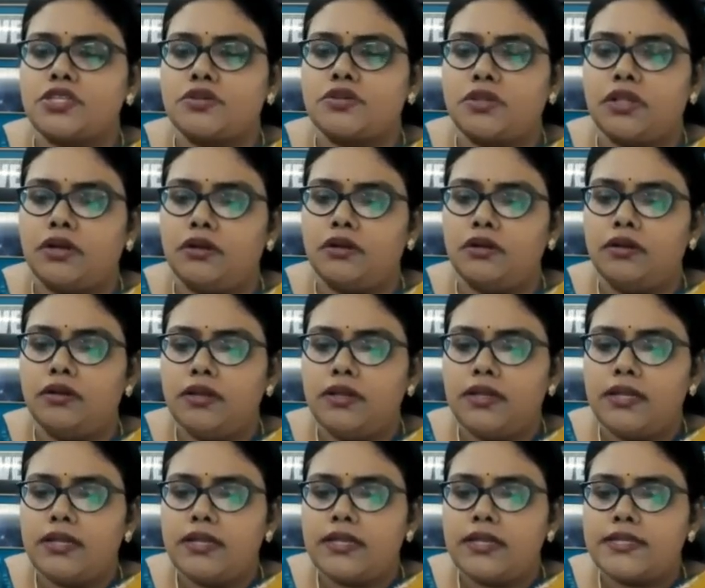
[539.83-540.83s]
to the
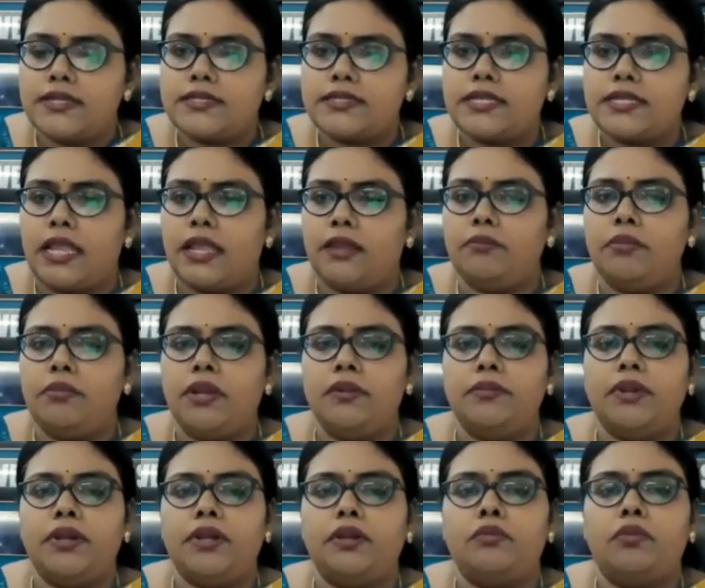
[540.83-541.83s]
same limit.